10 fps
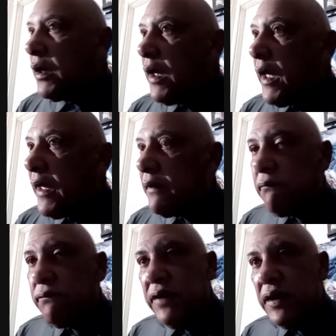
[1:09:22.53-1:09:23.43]
hey,
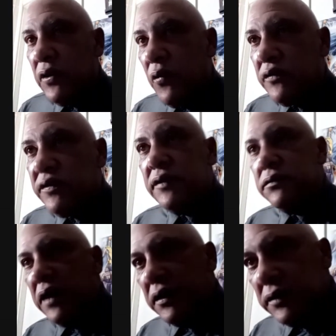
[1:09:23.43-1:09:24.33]
they're the owners.
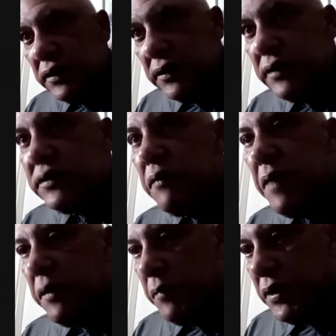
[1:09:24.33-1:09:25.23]
They're in there to
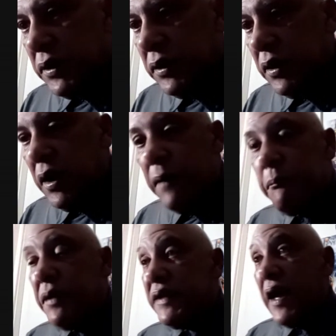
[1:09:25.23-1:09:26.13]
make money.
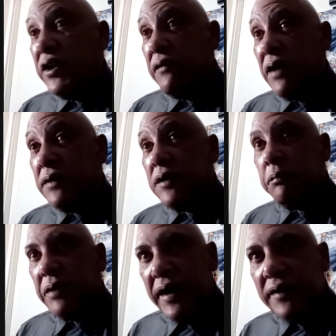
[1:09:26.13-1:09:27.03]
But now you got the
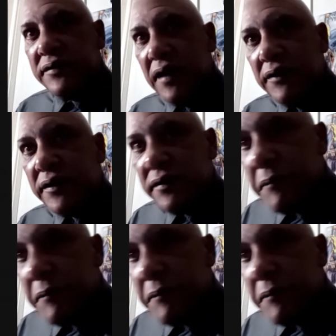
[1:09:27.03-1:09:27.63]
players in there to